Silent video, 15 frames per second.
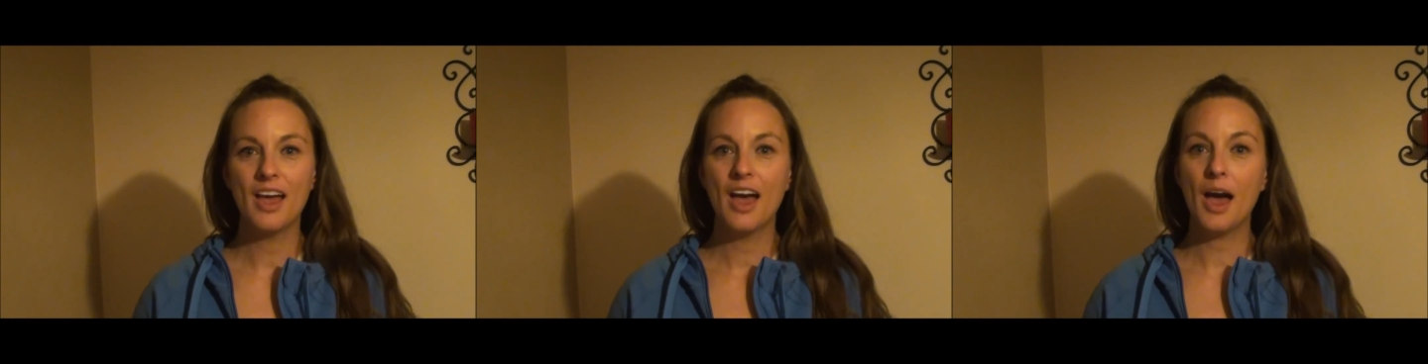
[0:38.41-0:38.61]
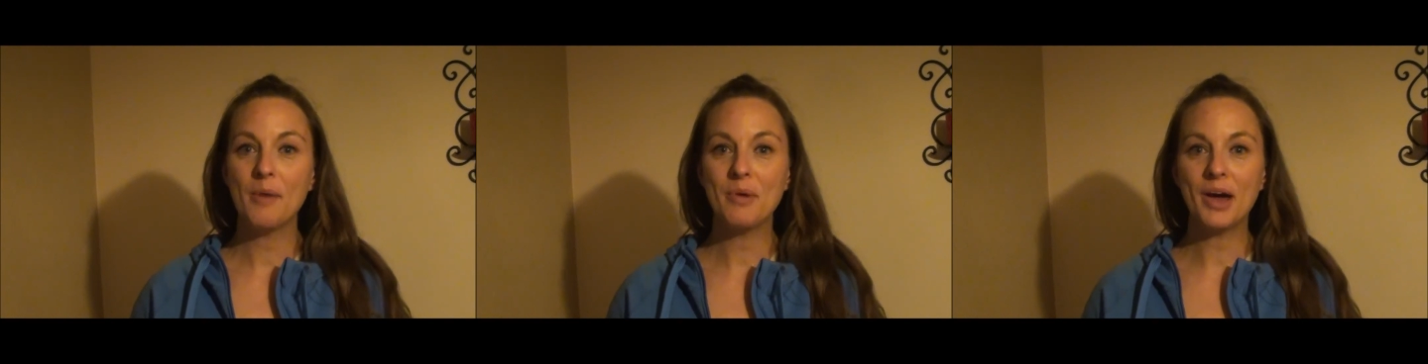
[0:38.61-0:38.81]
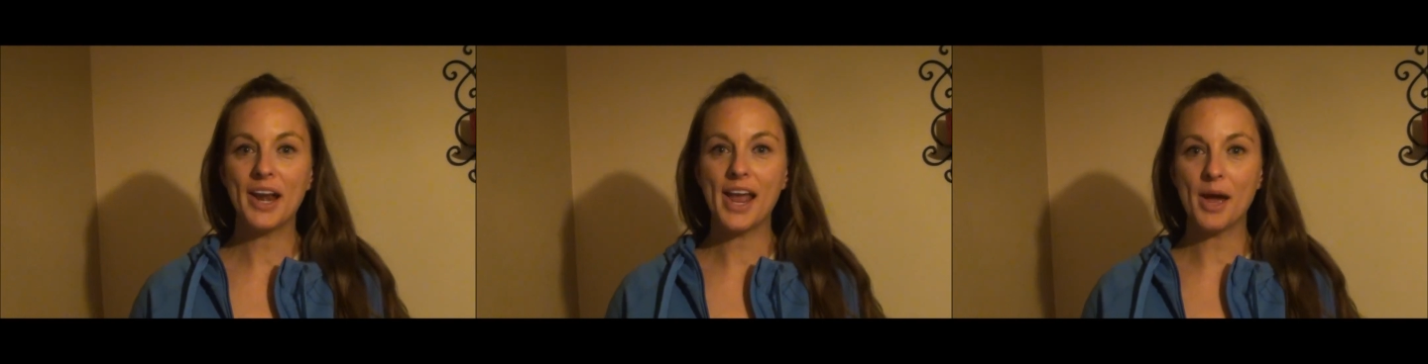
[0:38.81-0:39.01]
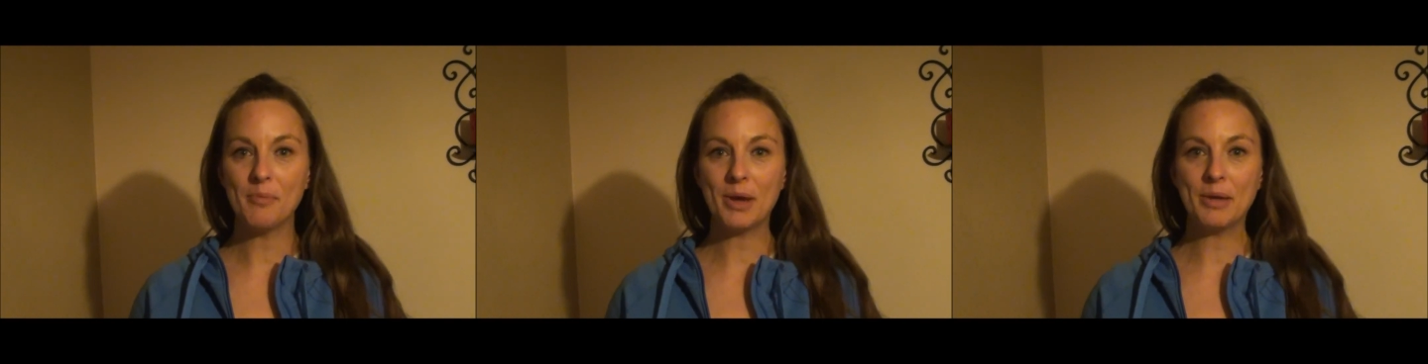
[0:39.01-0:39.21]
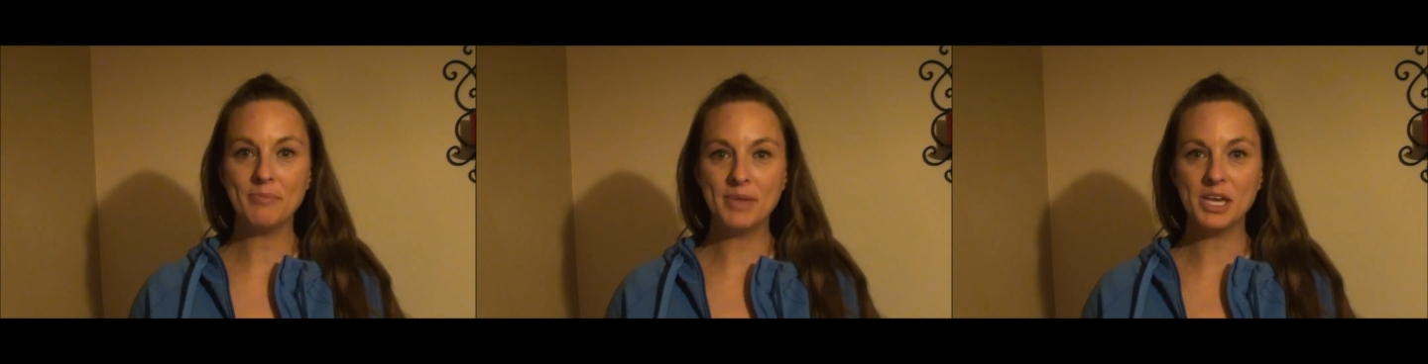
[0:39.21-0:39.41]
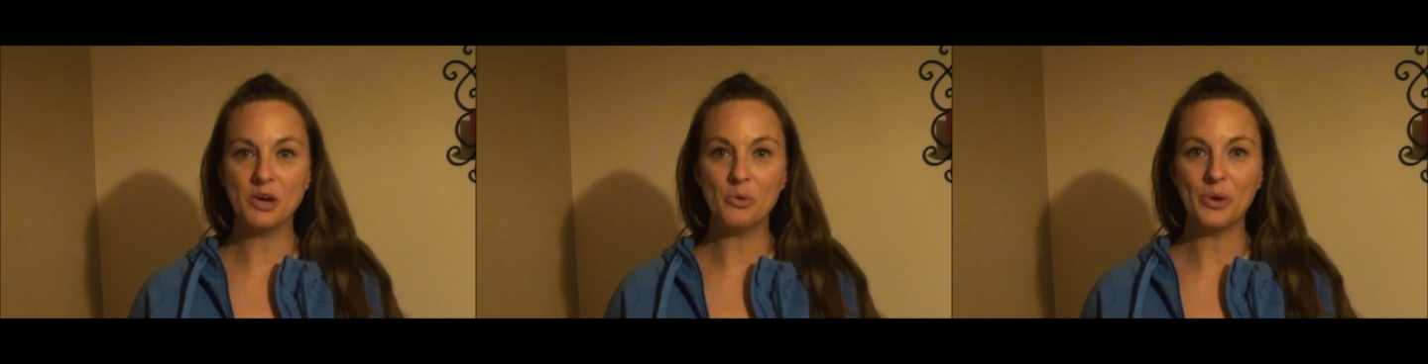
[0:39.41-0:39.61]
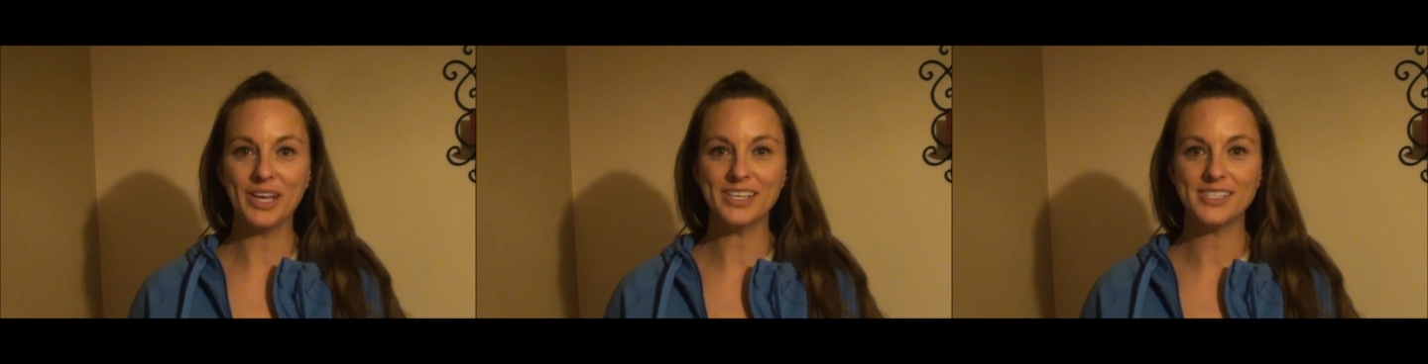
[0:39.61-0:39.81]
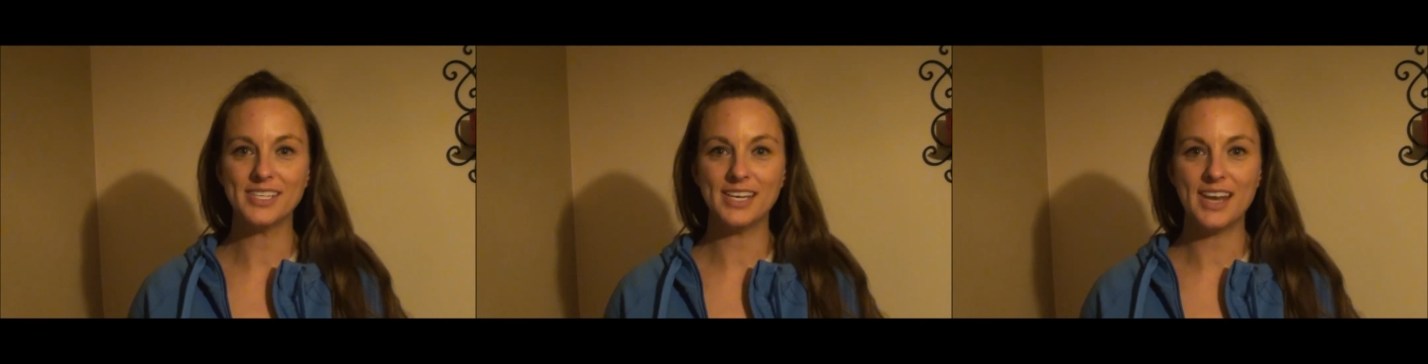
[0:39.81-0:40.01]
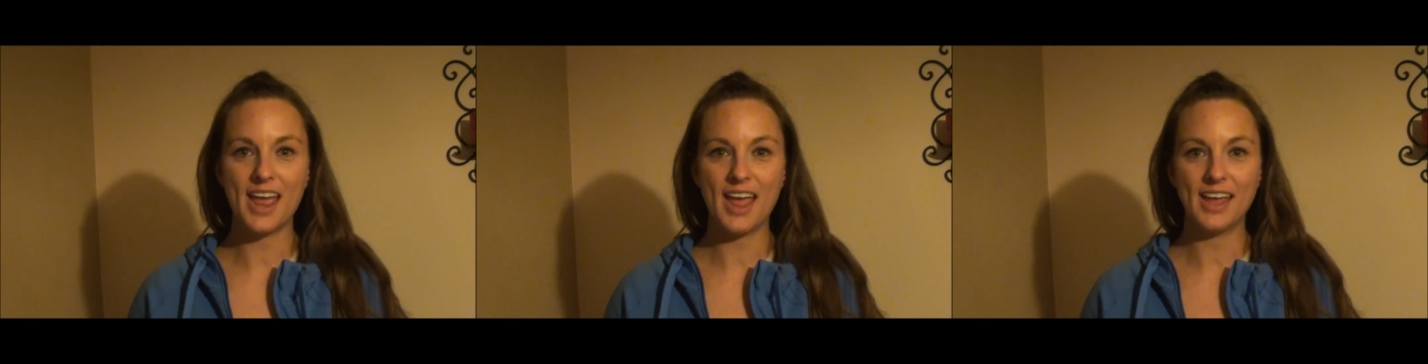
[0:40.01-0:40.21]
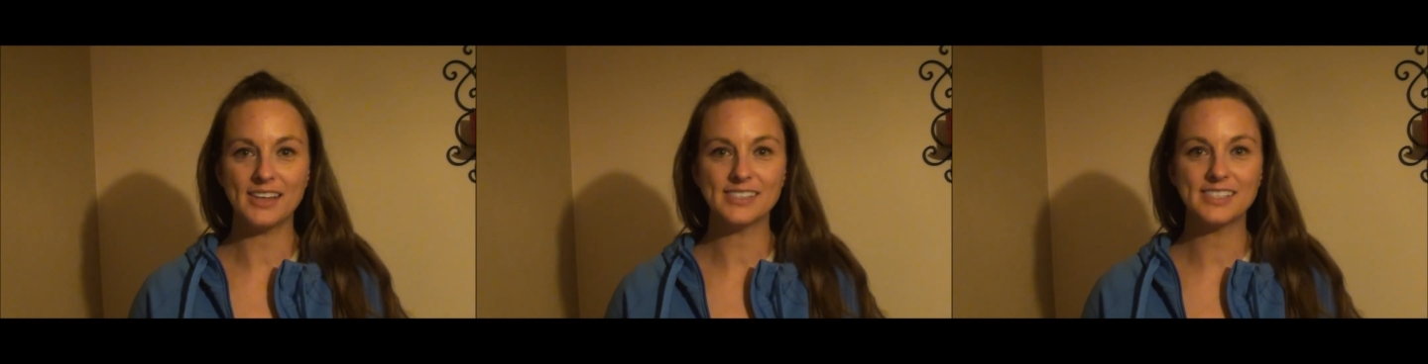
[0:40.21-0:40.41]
about how my meal went today.